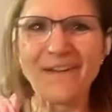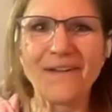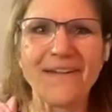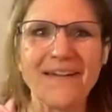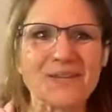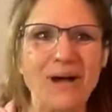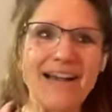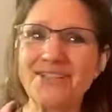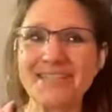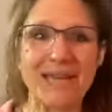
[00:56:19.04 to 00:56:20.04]
So I just
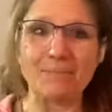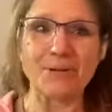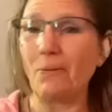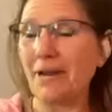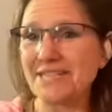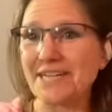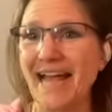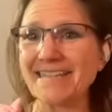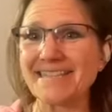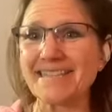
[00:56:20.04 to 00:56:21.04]
kept going to
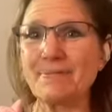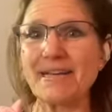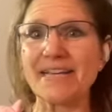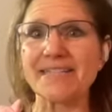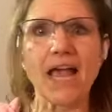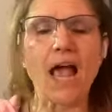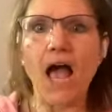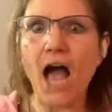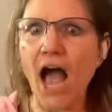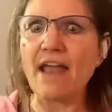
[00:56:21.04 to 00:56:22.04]
classes because
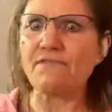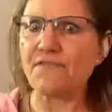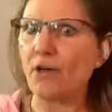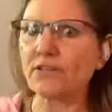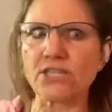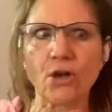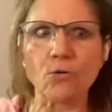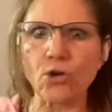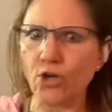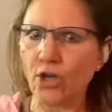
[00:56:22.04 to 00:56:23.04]
I felt so
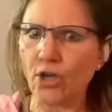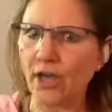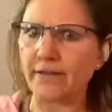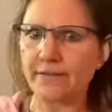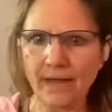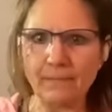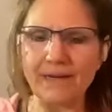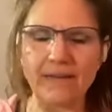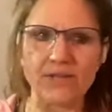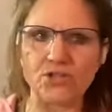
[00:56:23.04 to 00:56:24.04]
good. I
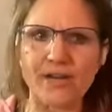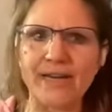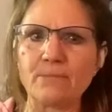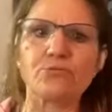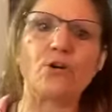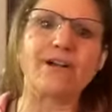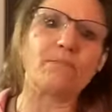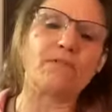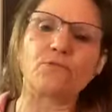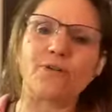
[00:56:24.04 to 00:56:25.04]
mean, in the training
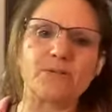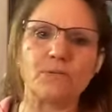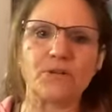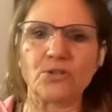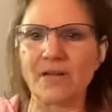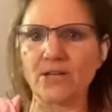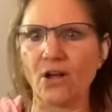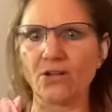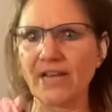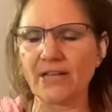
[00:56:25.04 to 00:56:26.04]
program, of course, we were doing it
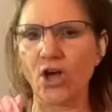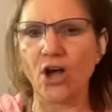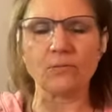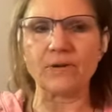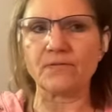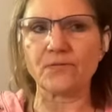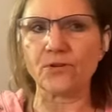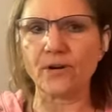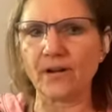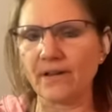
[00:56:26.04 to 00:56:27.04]
all day long
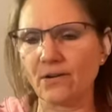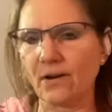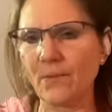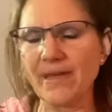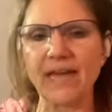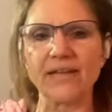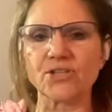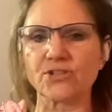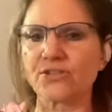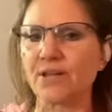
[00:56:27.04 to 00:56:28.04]
for a
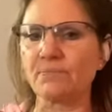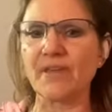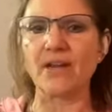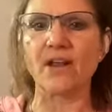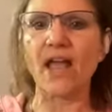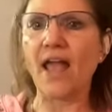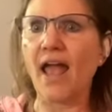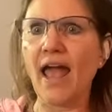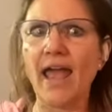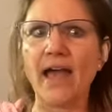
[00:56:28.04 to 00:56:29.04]
weekend or something.
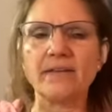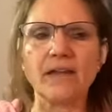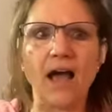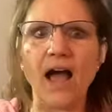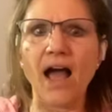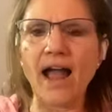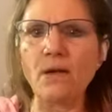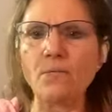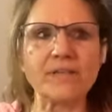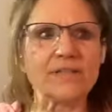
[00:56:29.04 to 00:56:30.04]
And
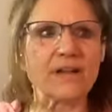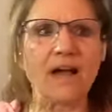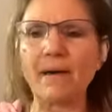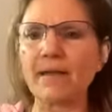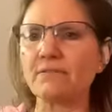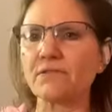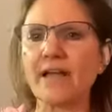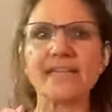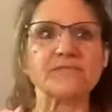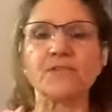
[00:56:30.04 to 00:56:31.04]
I would come out of
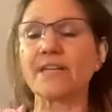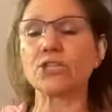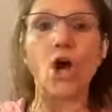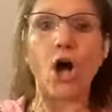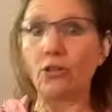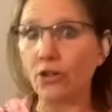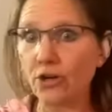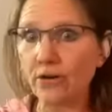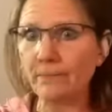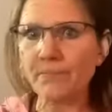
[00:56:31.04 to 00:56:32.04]
class feeling taller.